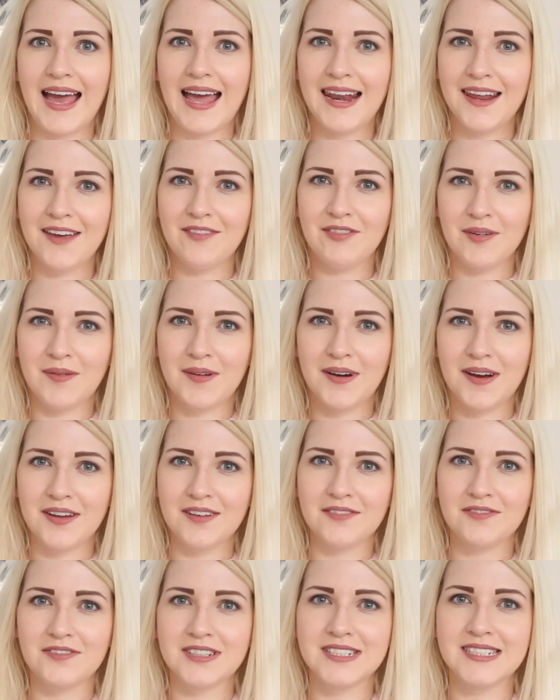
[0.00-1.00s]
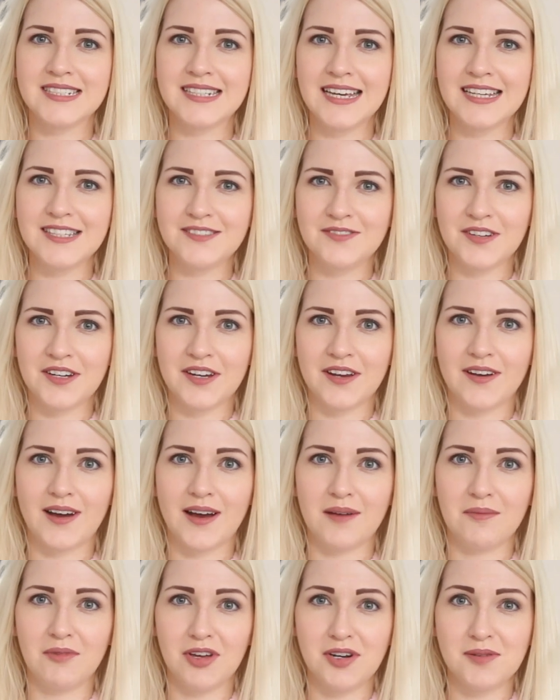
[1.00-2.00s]
Hello everyone! For today's video
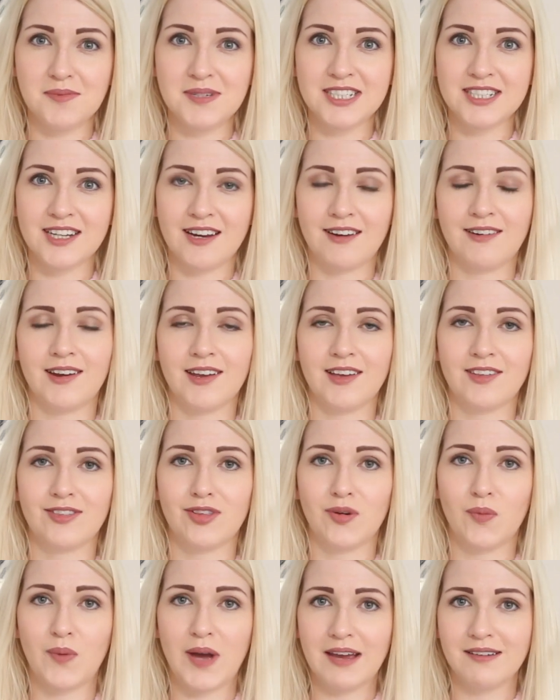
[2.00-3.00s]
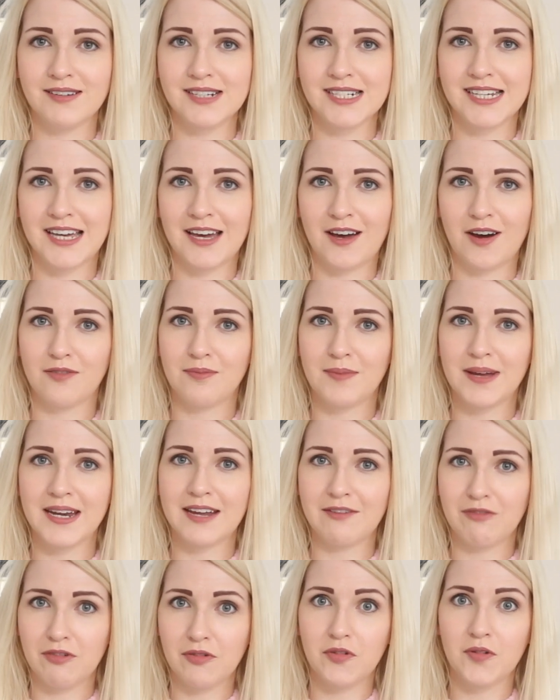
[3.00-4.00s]
I'm going to be sharing the wear and tear of my
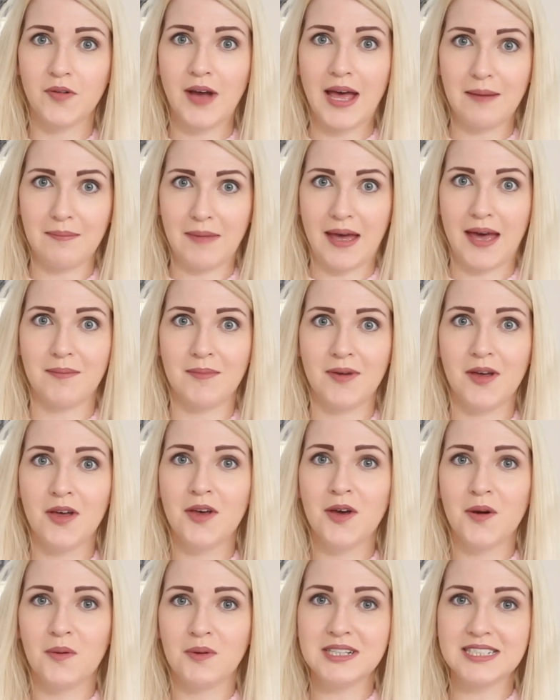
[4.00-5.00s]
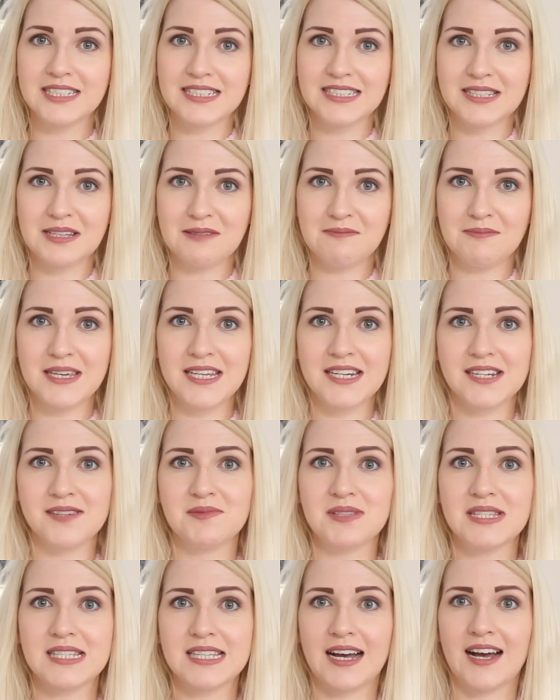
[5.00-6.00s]
Neverfull MM, which is the medium
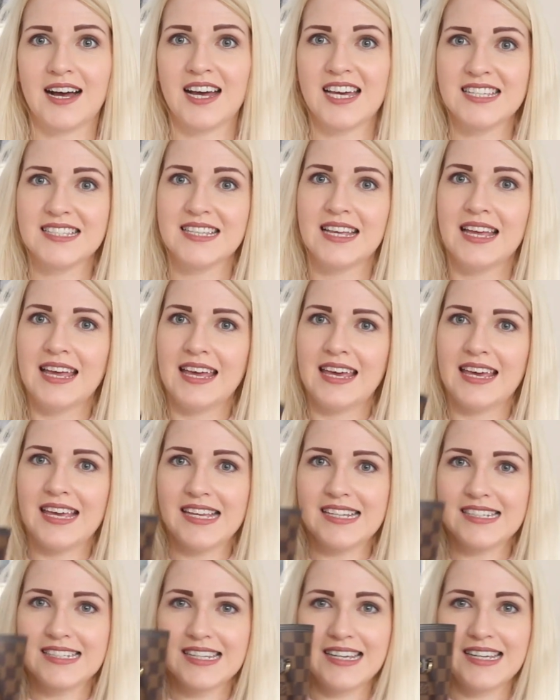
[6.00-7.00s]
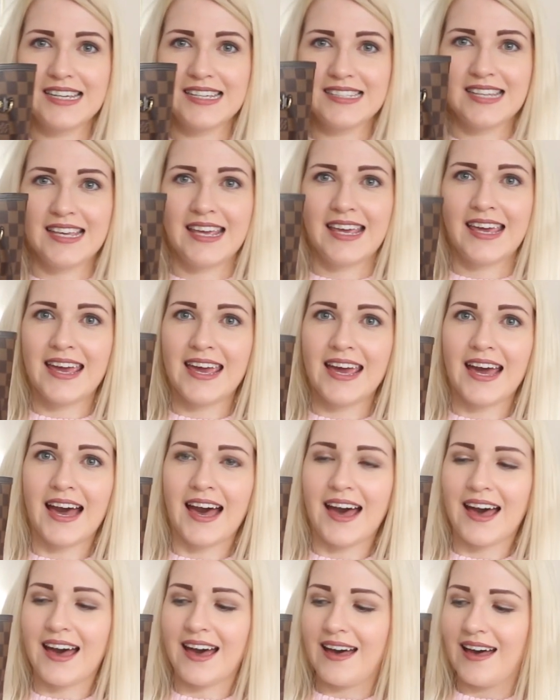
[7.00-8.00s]
size. It is
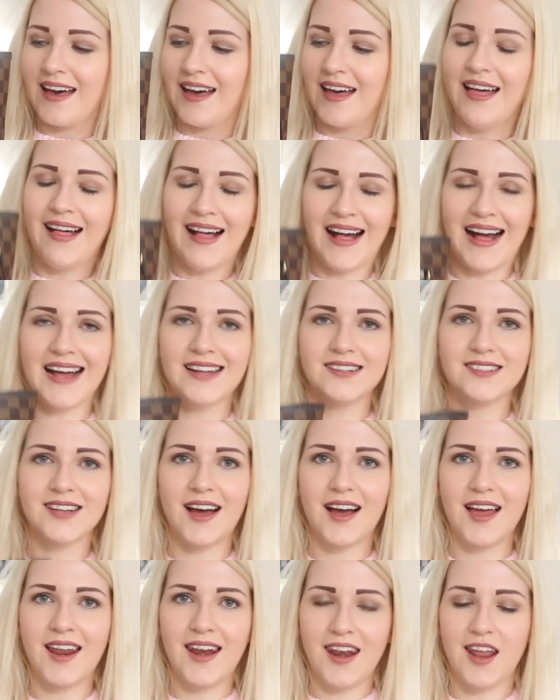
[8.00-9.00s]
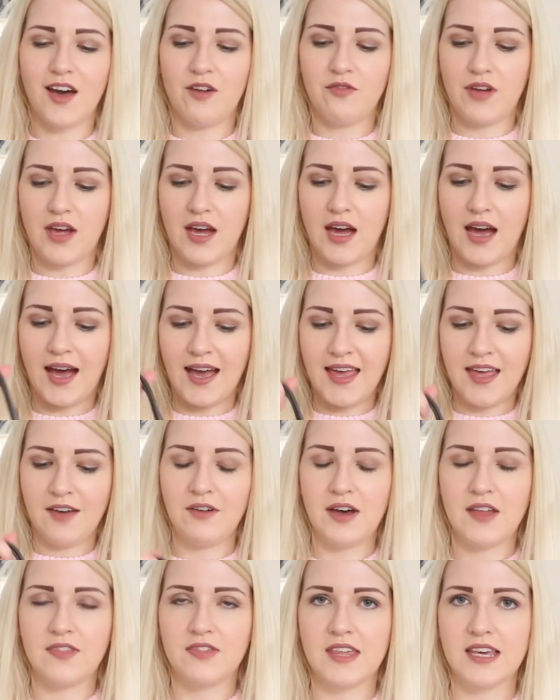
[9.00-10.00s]
here and I love it. I have
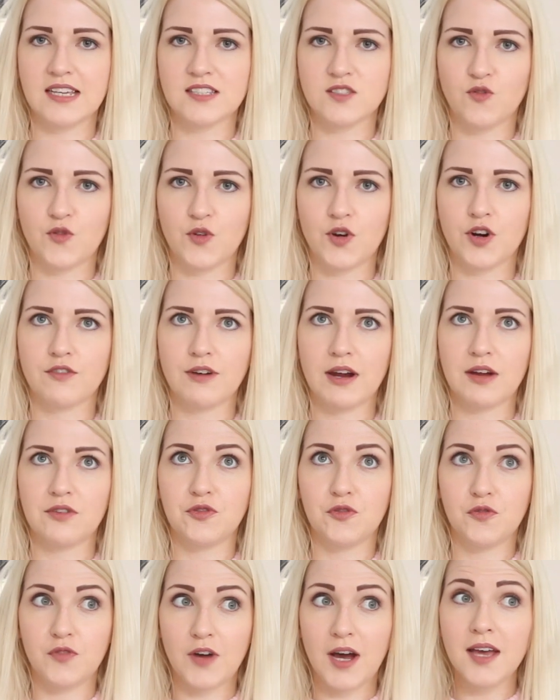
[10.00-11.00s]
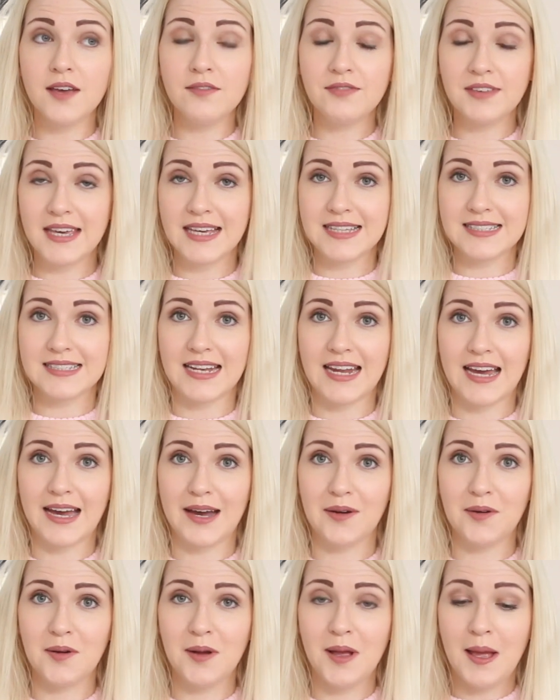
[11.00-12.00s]
had this for around 5 years
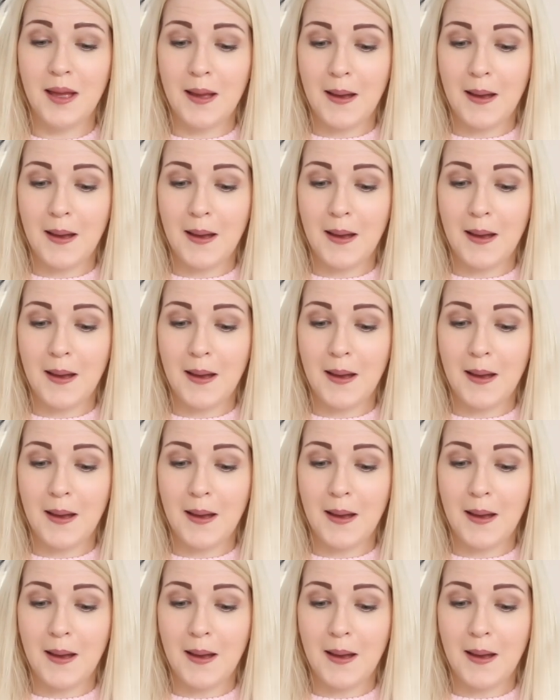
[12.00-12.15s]
now,